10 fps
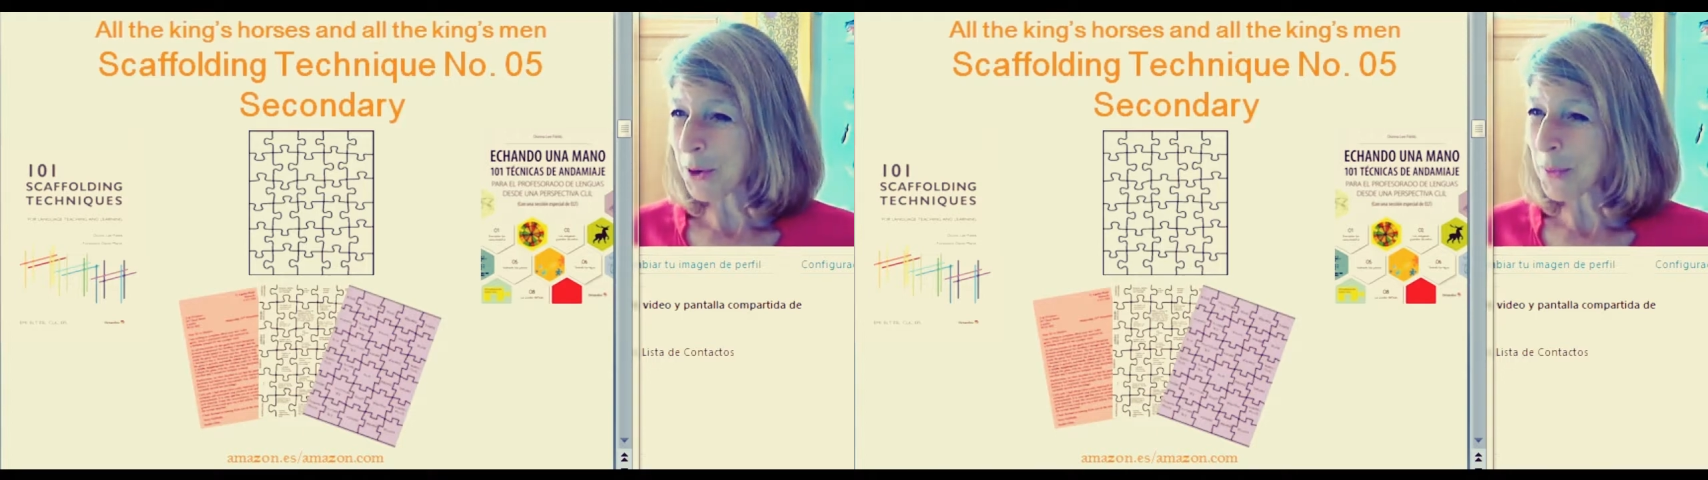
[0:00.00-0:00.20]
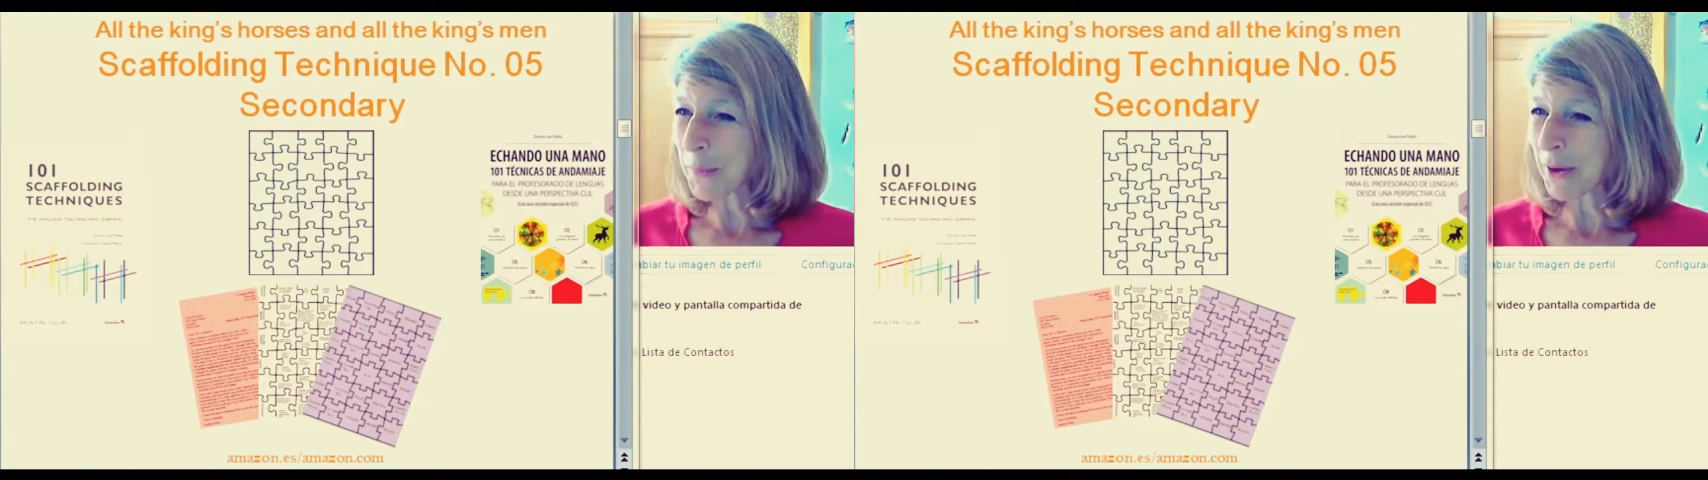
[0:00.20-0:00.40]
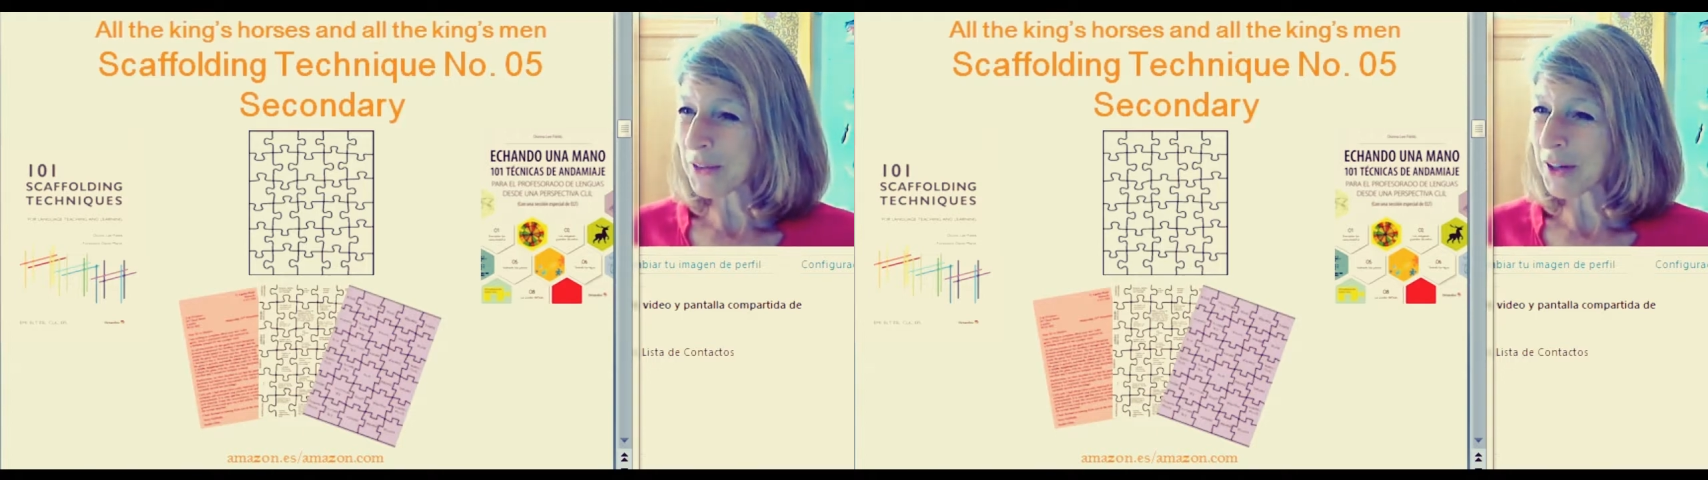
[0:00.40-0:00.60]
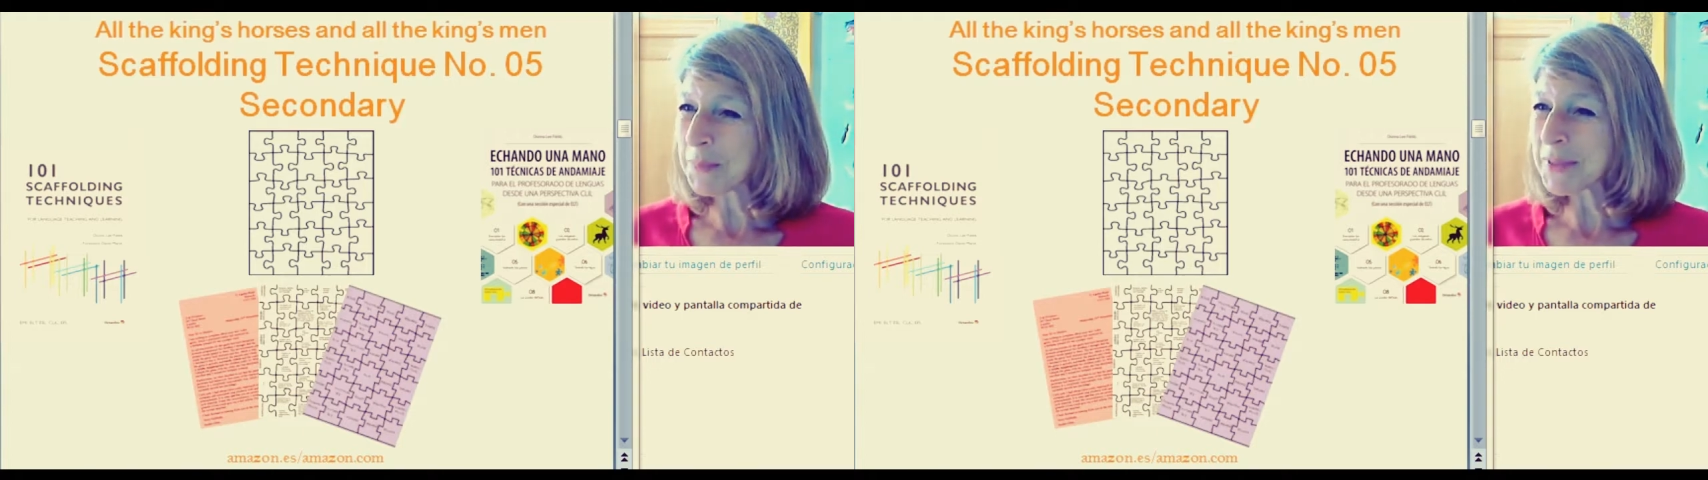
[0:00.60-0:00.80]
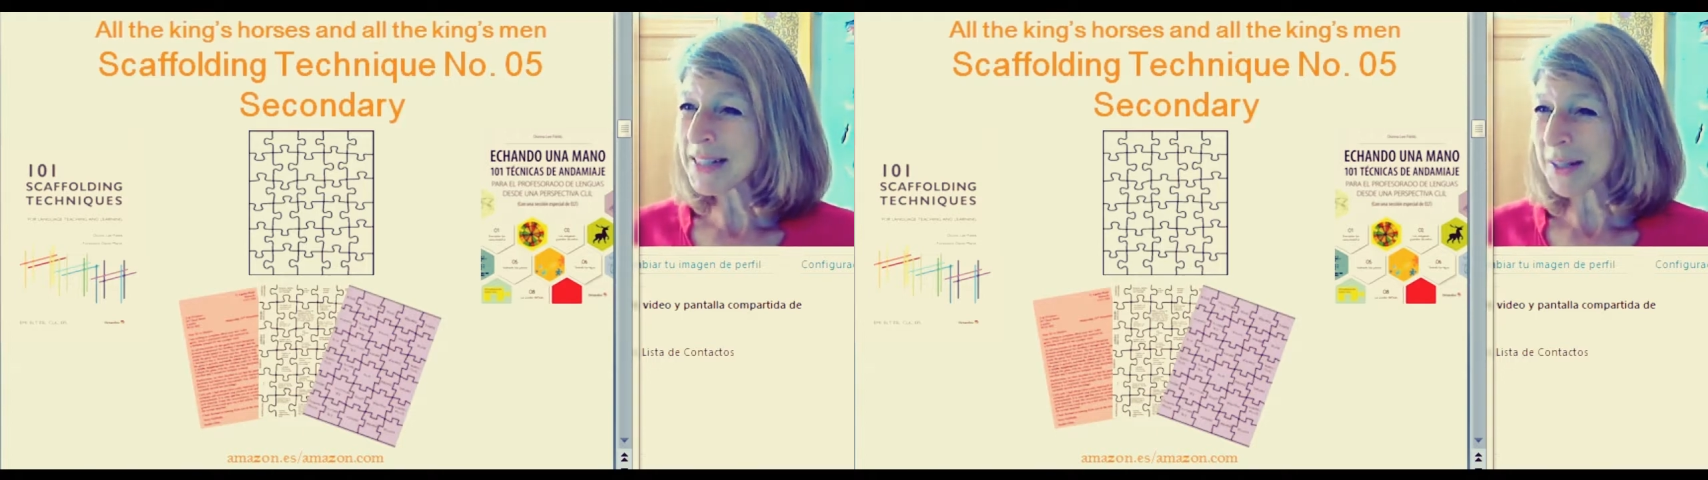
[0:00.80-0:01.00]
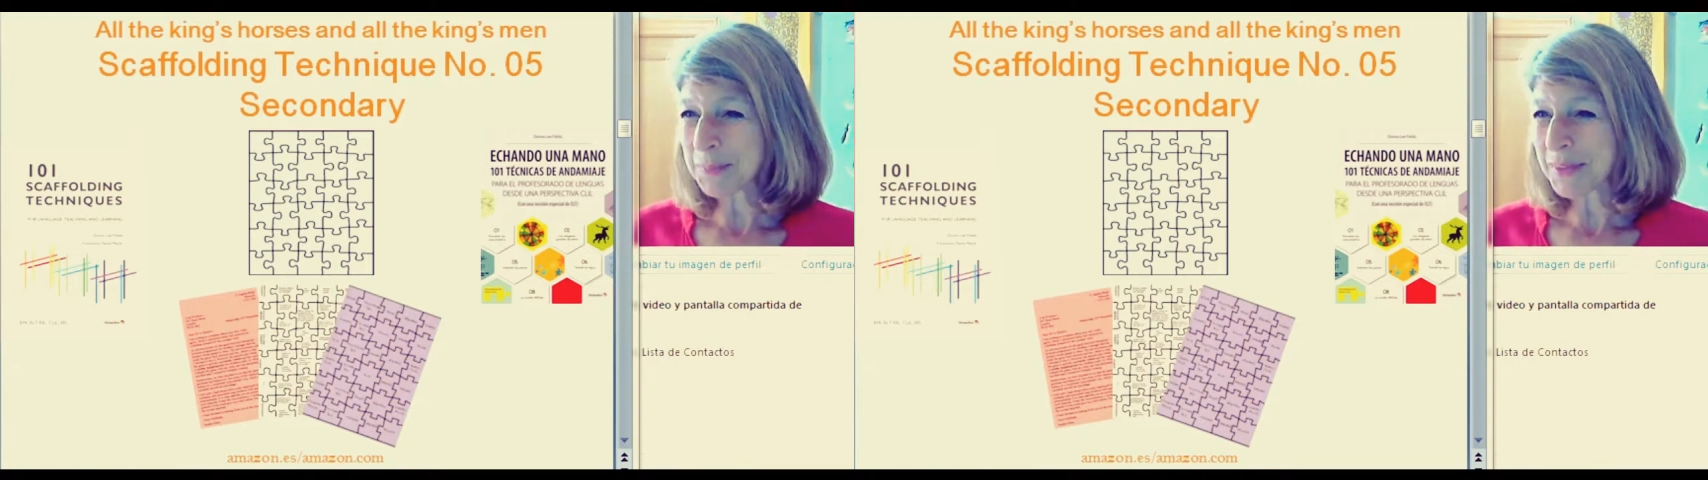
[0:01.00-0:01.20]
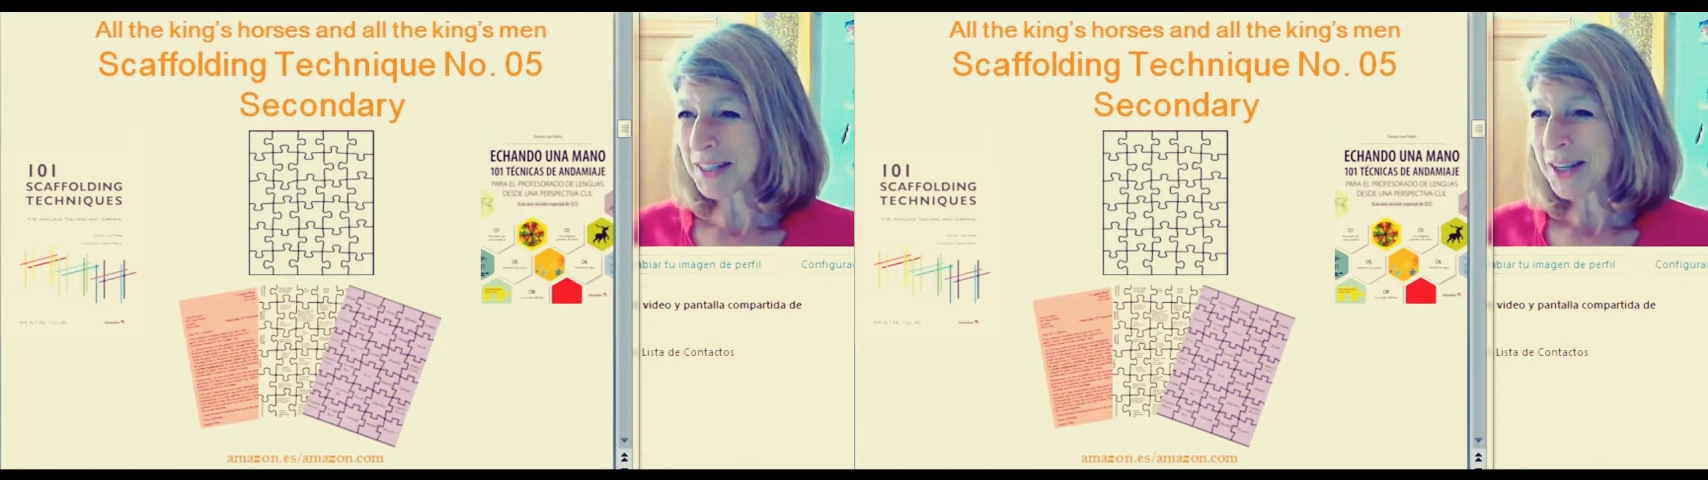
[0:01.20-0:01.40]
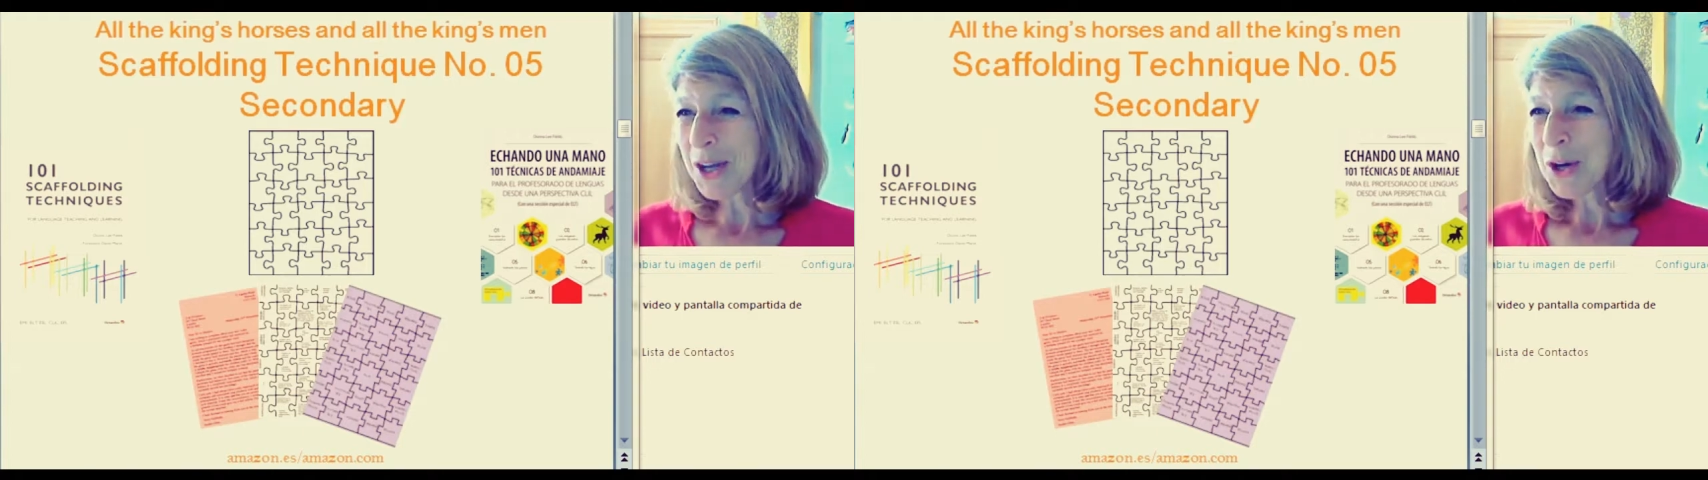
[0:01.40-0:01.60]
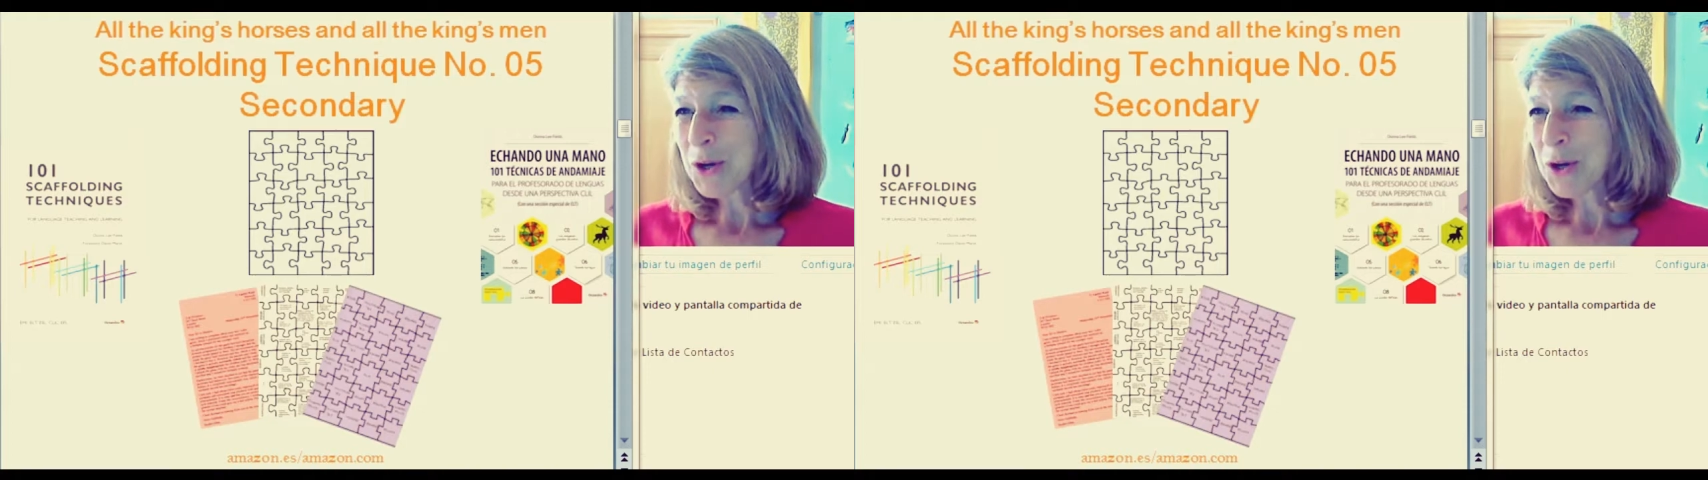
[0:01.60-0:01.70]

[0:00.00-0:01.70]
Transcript: poem about Humpty Dumpty,